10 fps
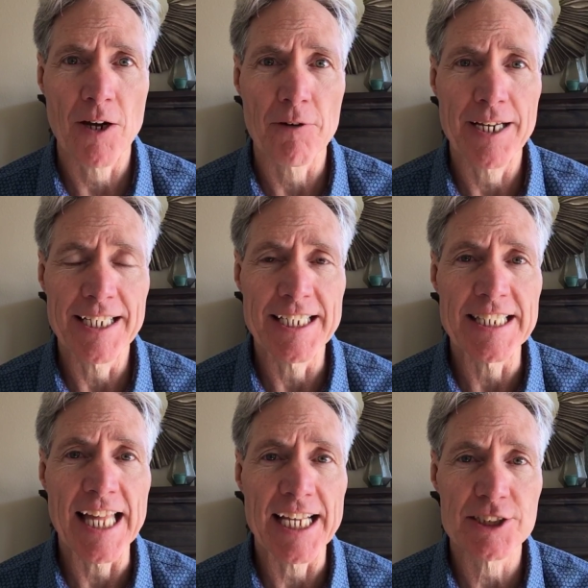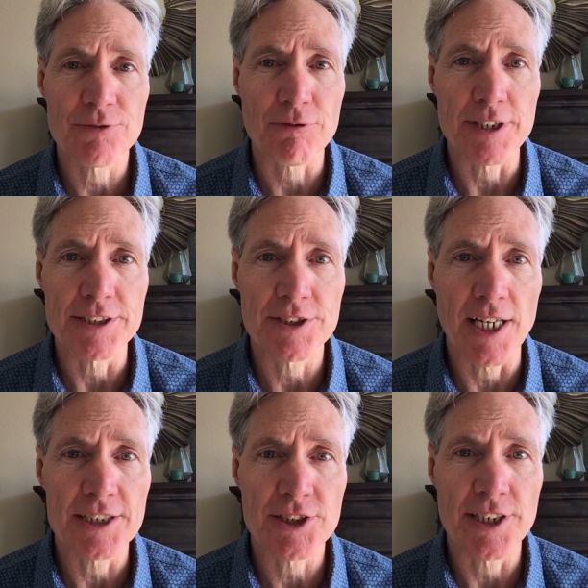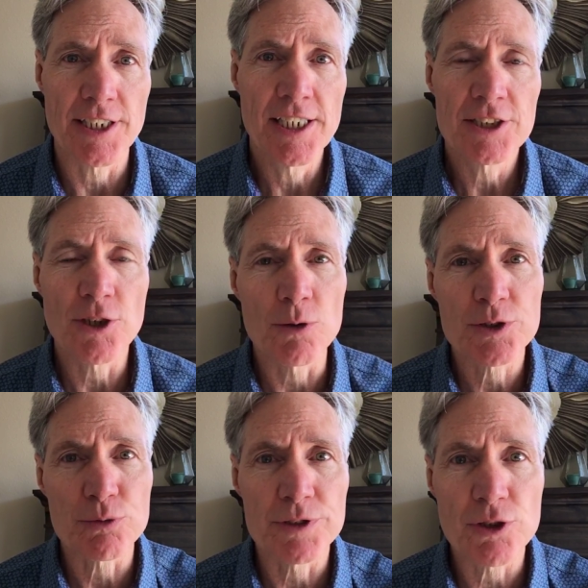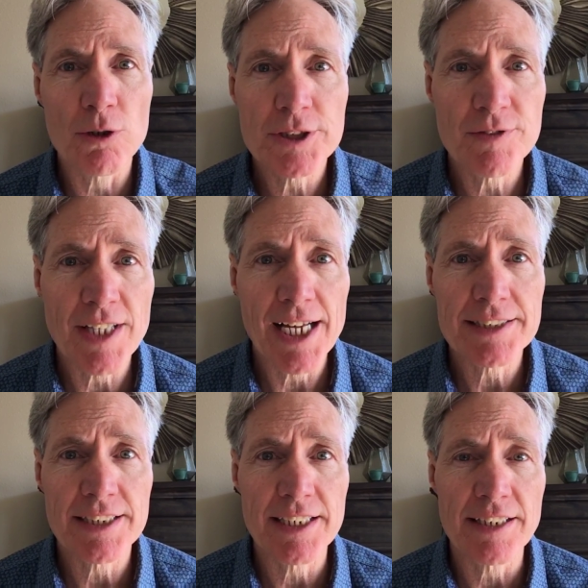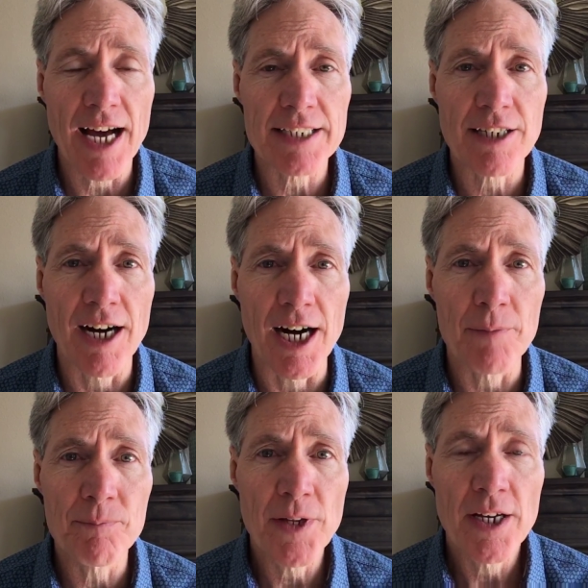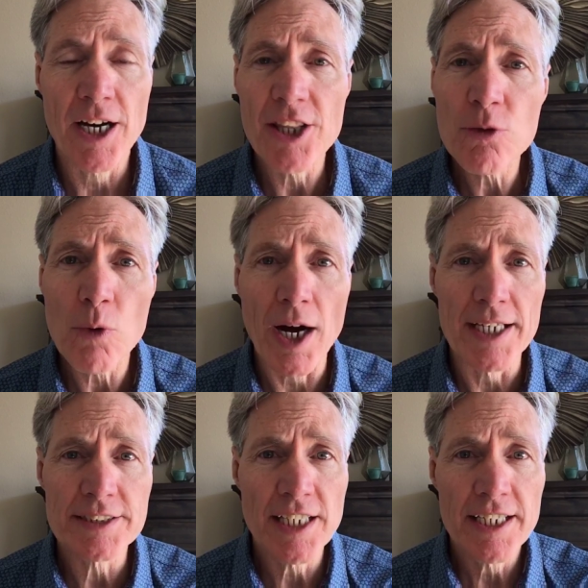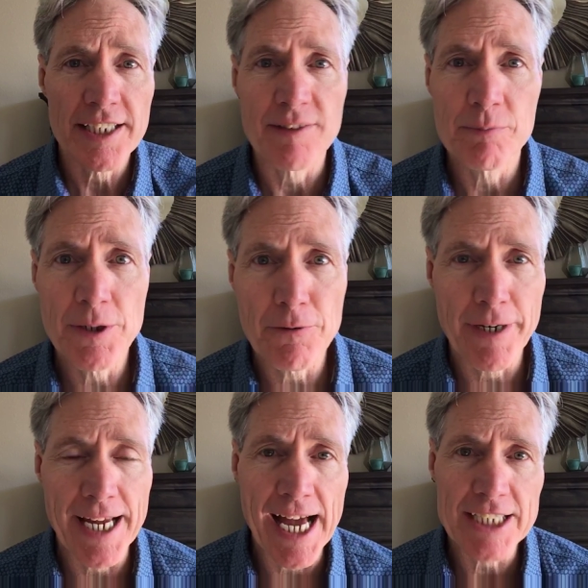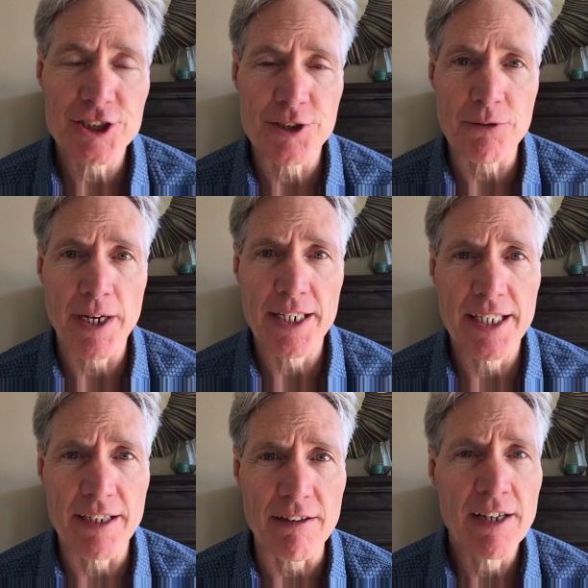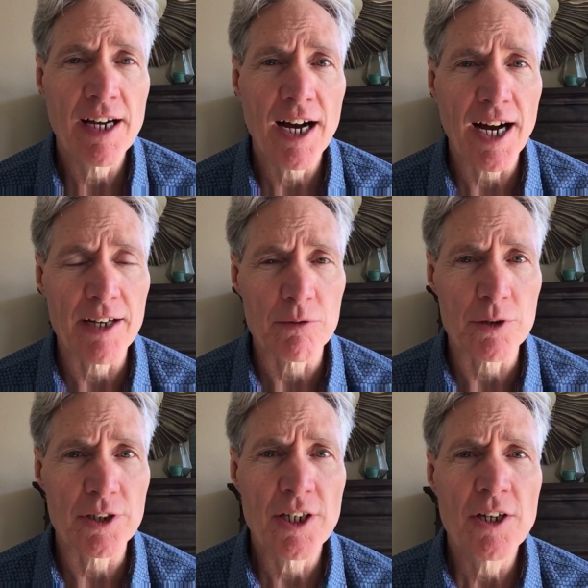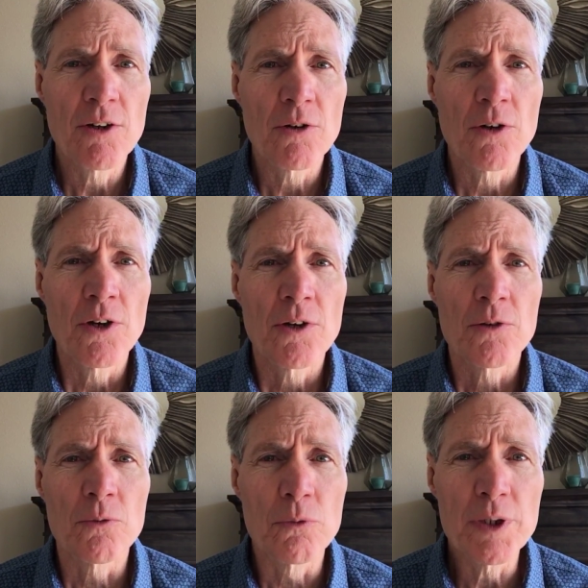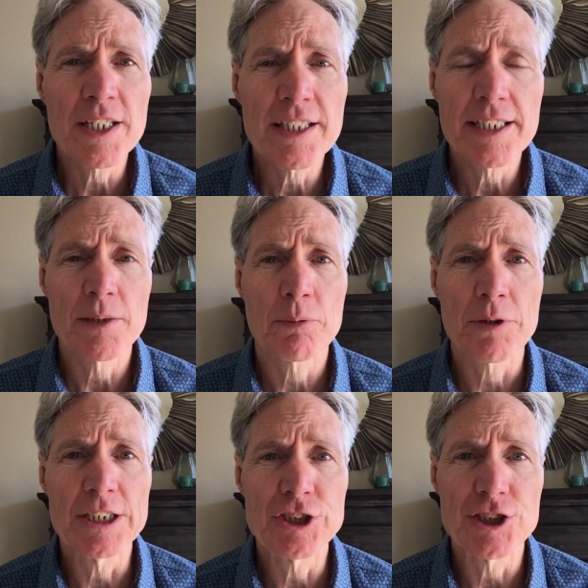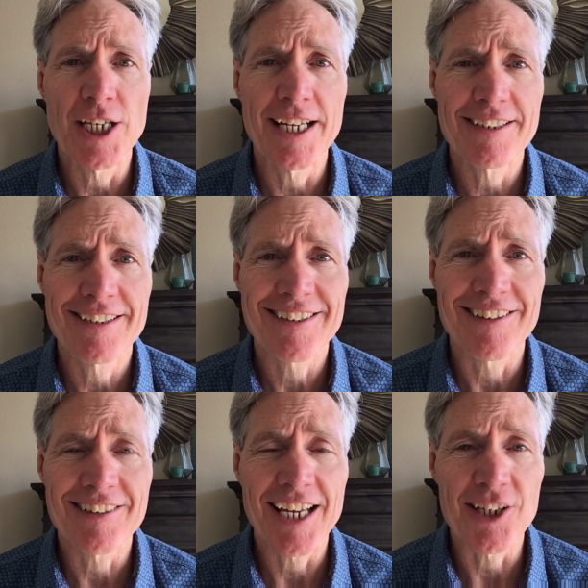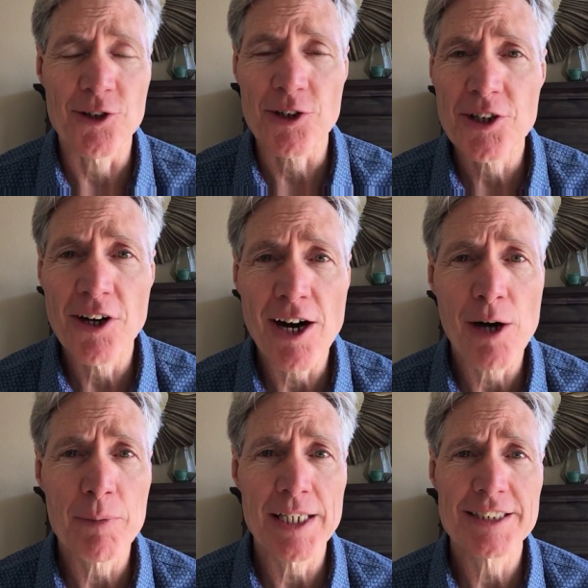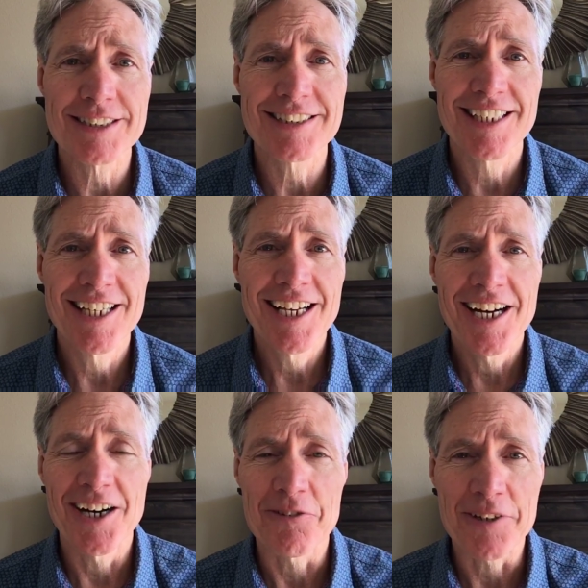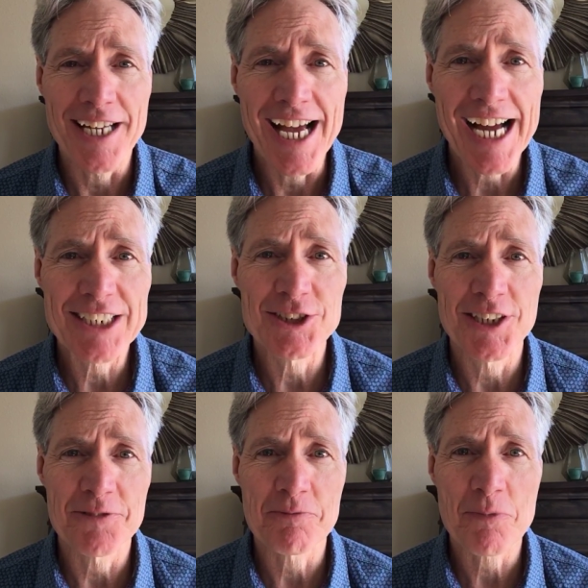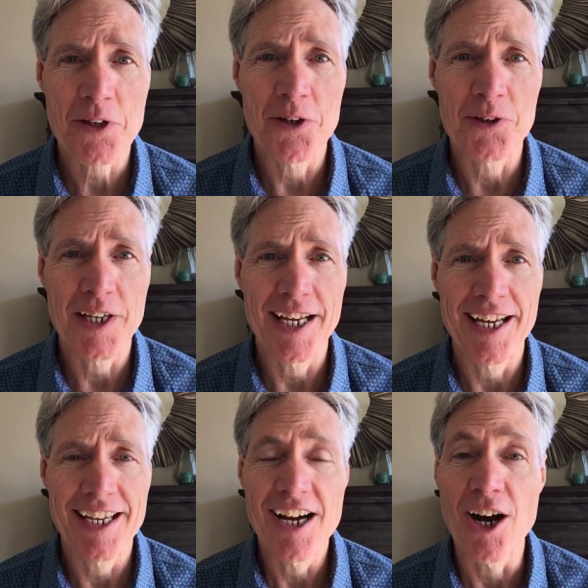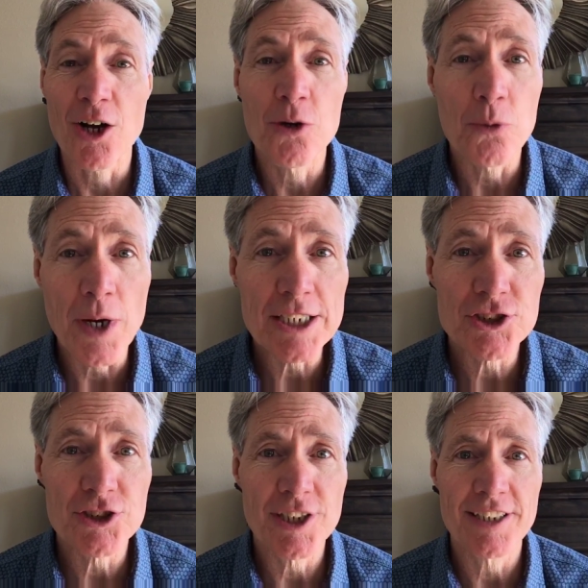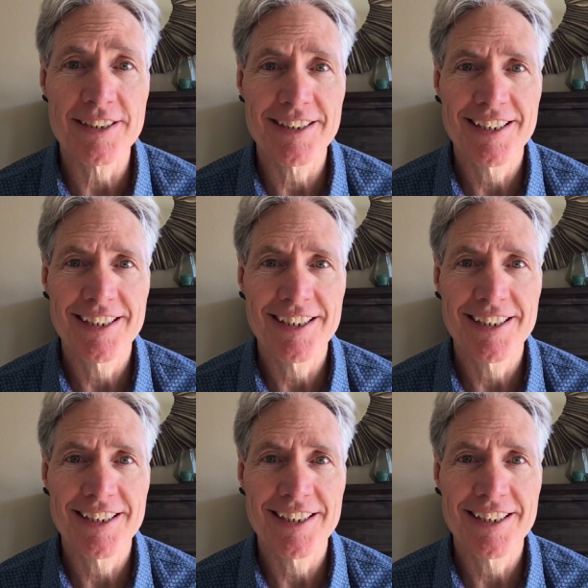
all right, in that free session. So it's resultsvelocity.com. Otherwise, give me a reaction right here. I would really appreciate, okay, your comments, a reaction, okay, a question,